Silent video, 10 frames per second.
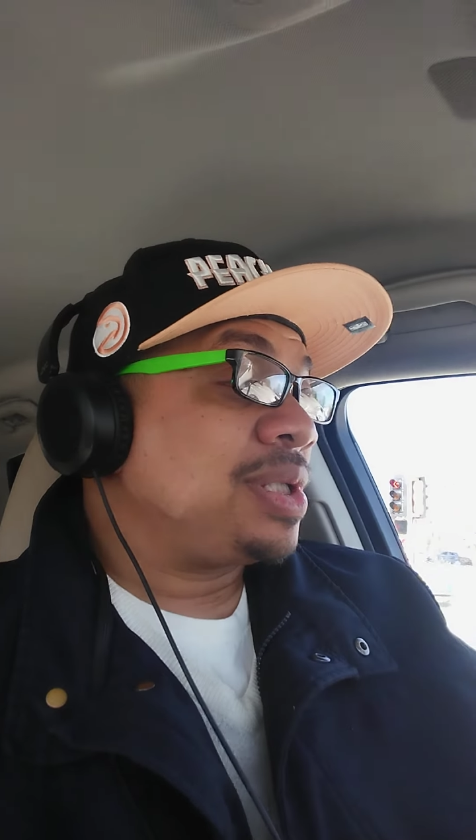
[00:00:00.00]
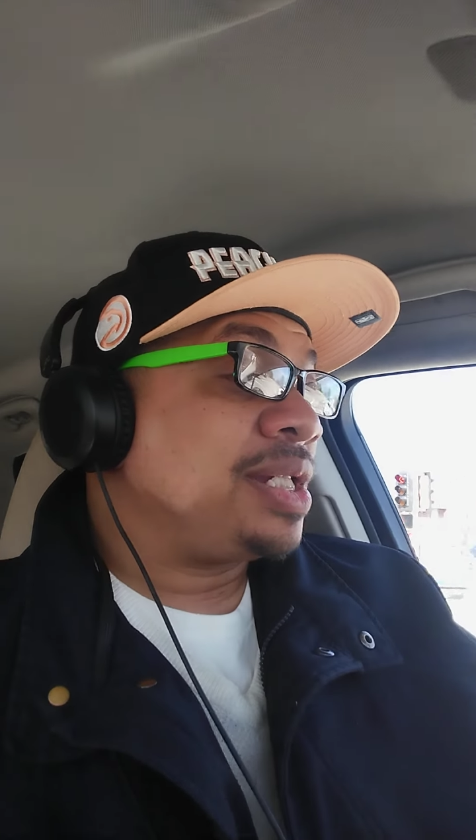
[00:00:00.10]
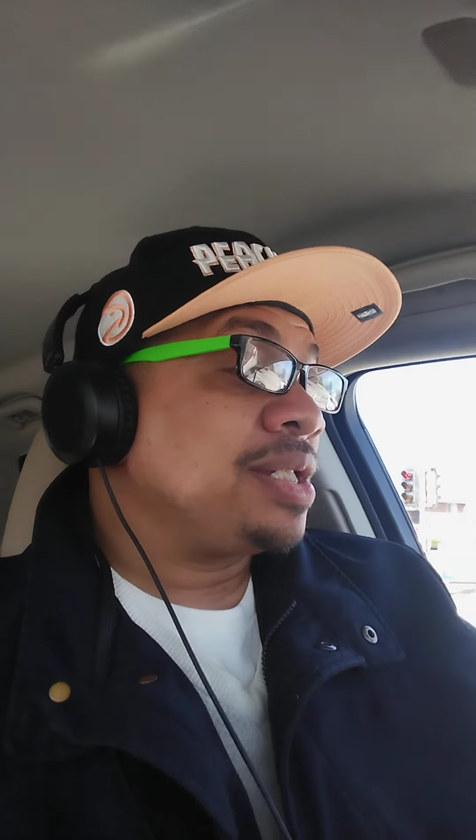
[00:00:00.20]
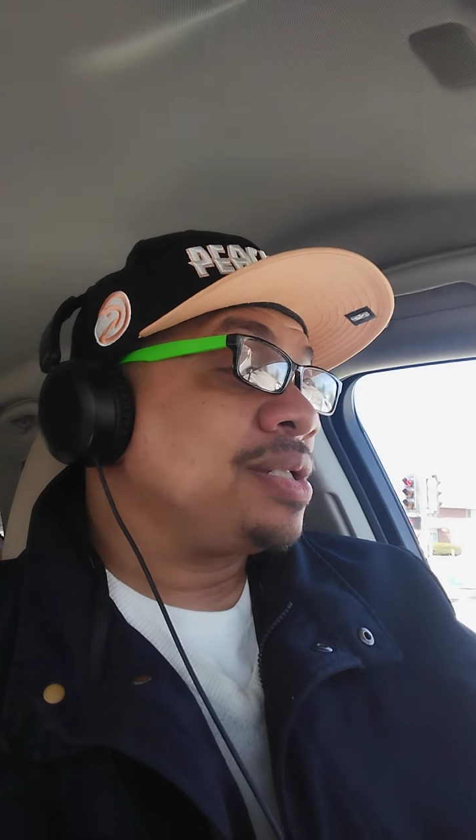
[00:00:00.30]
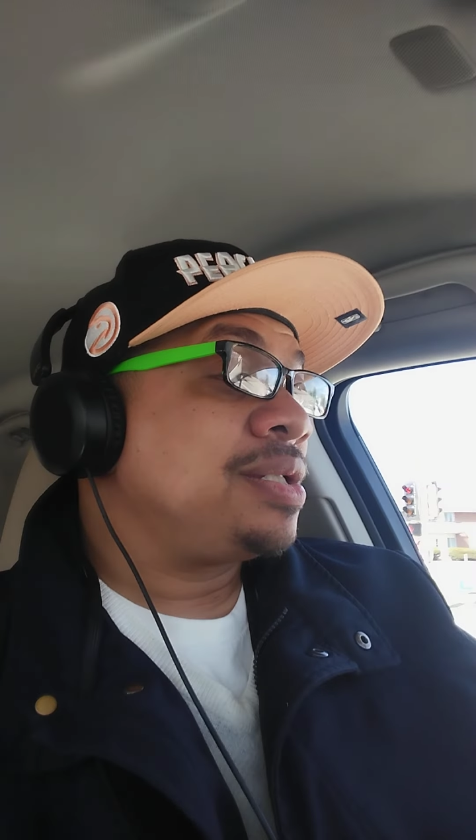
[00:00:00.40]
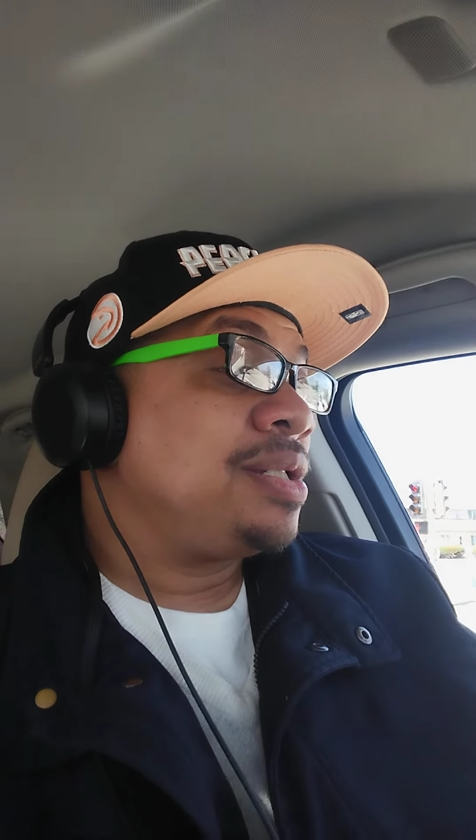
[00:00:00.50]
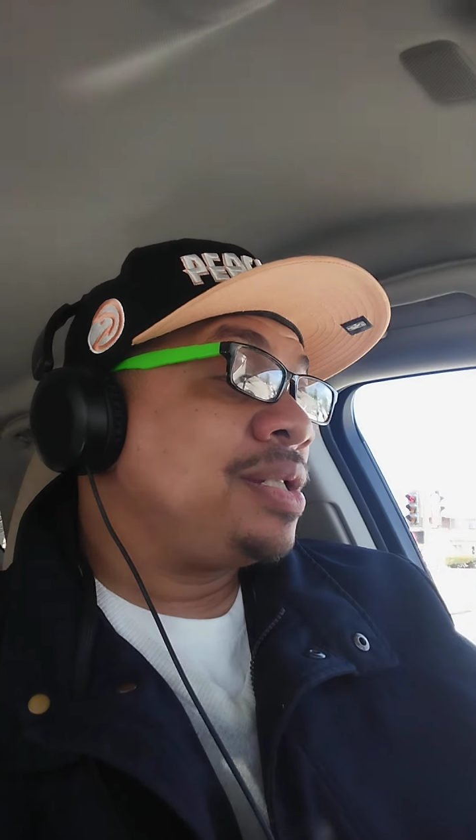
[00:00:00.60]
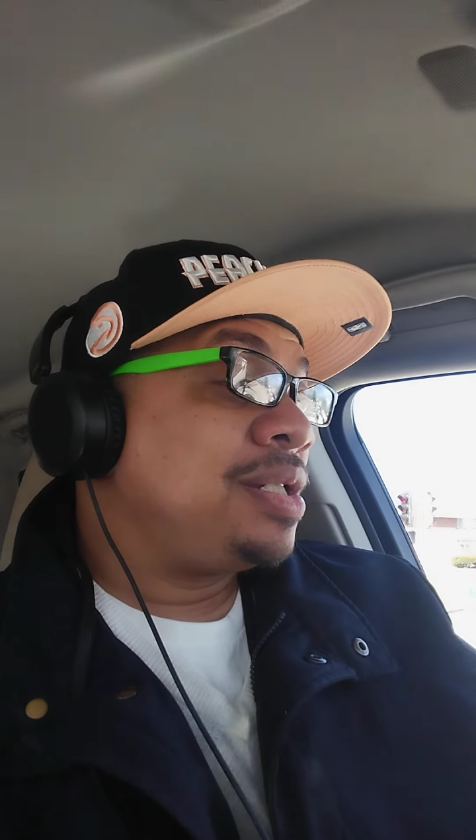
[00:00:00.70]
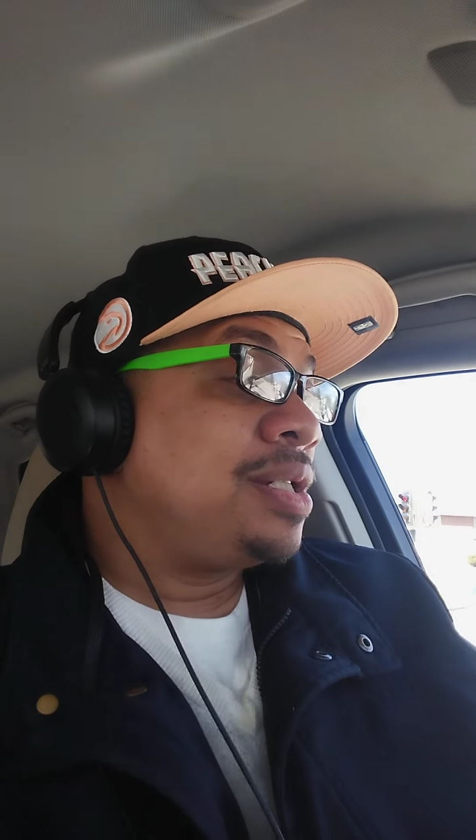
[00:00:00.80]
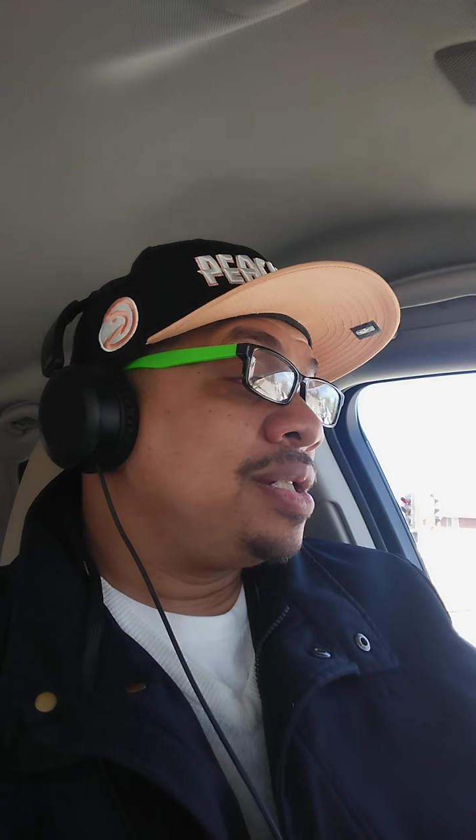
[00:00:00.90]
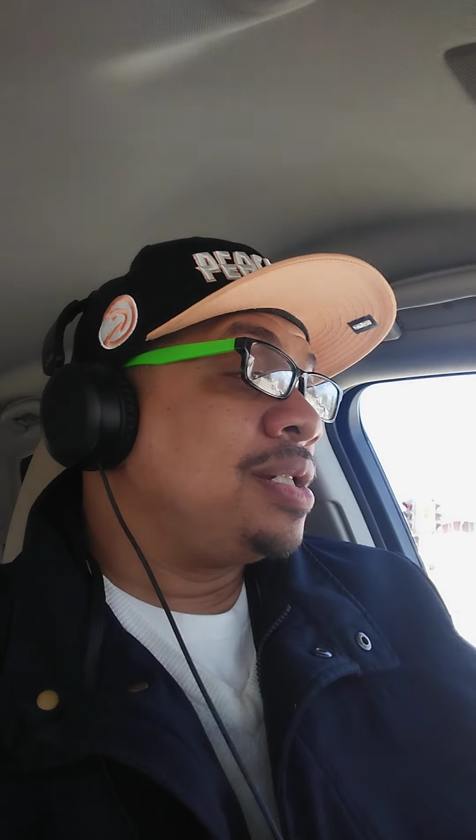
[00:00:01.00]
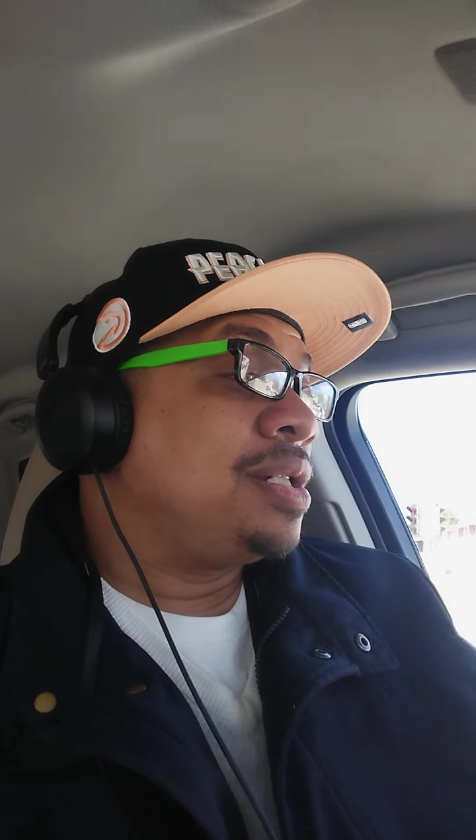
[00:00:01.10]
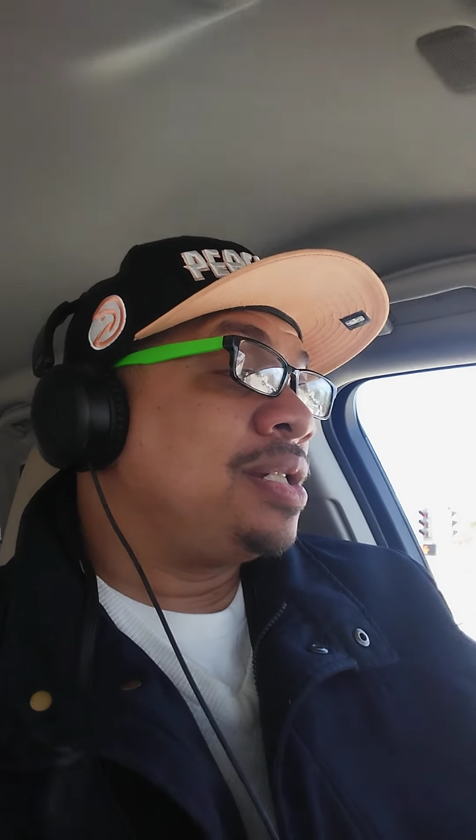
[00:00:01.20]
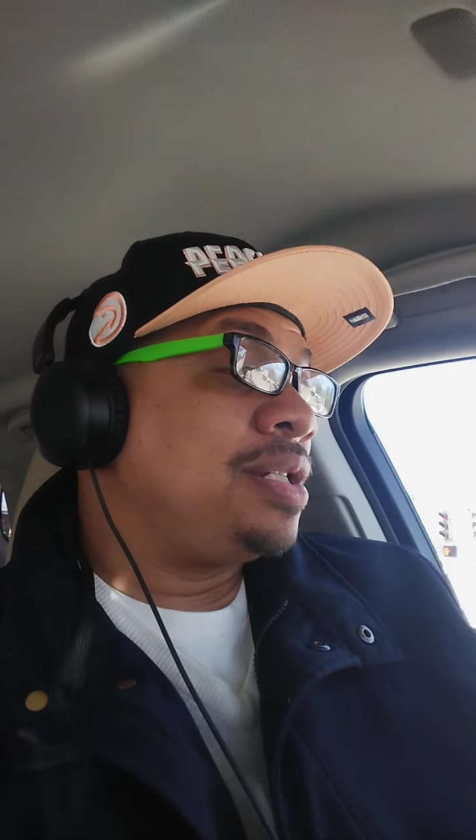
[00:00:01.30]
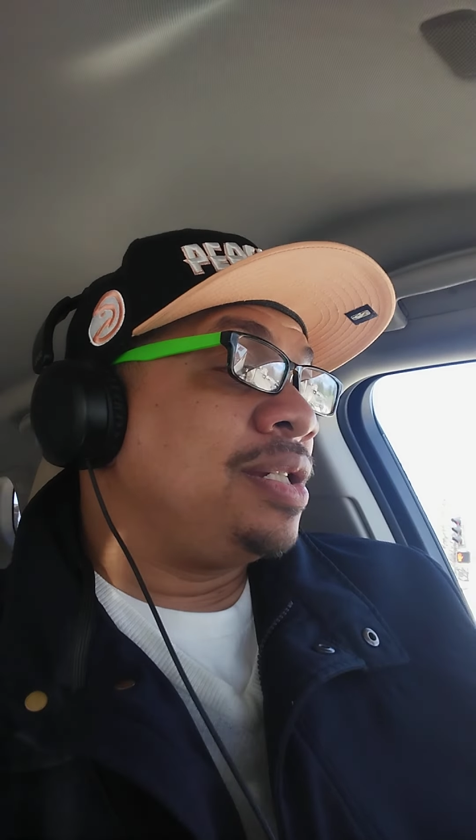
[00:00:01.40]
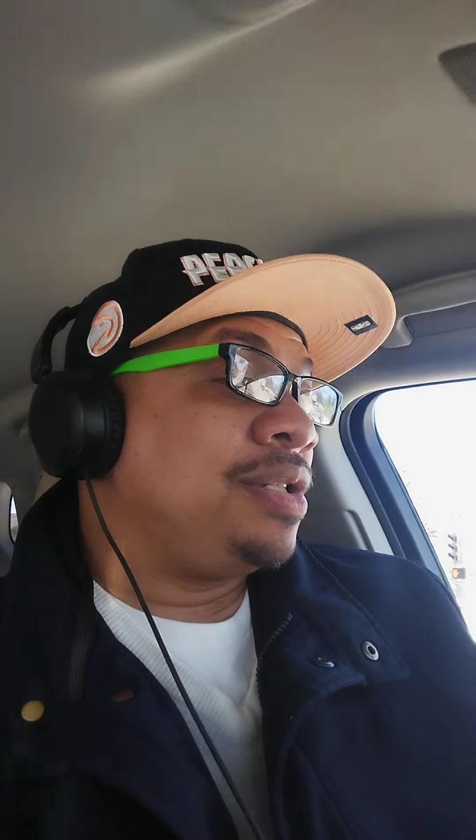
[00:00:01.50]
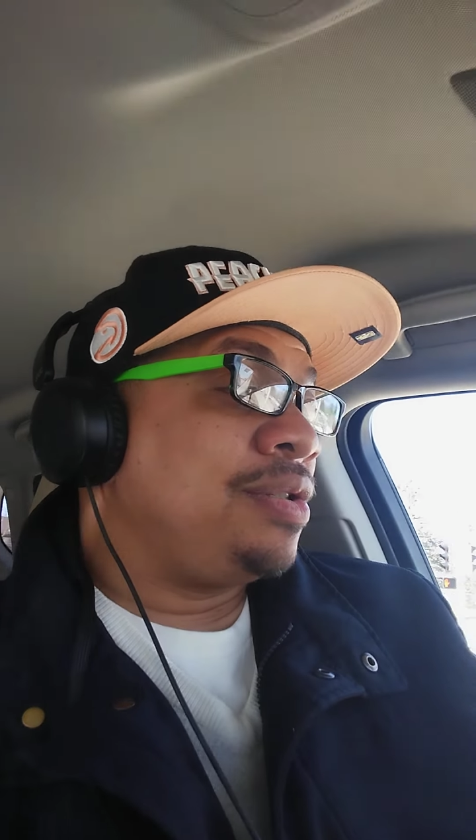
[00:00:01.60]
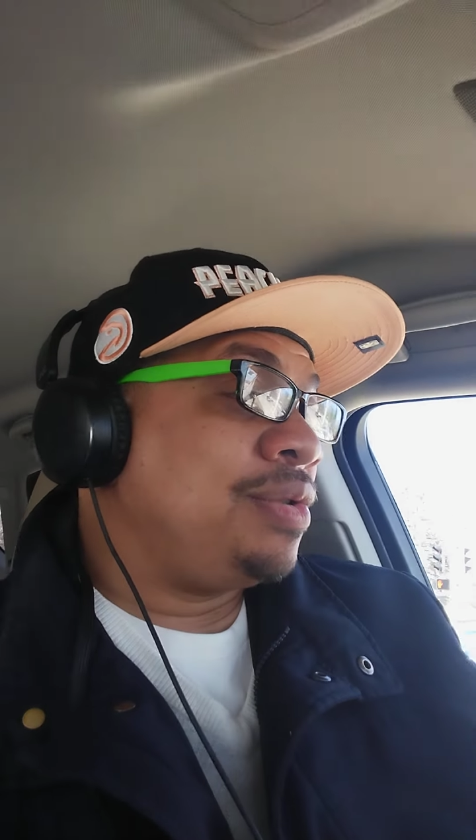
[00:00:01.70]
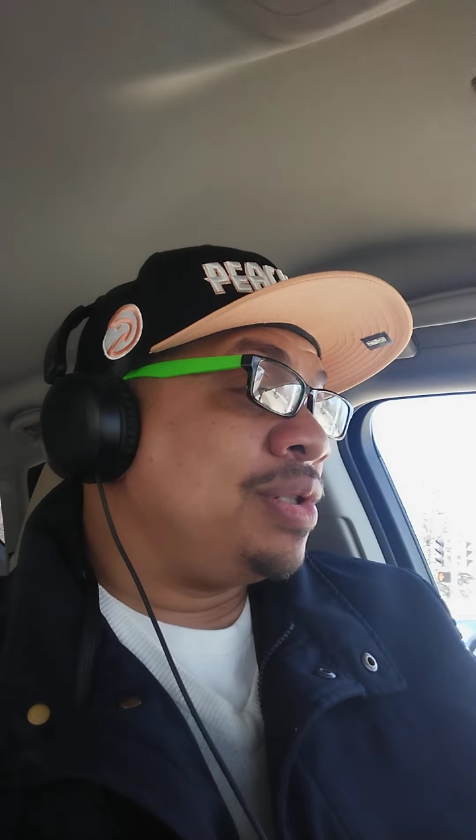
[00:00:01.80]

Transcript: Like, you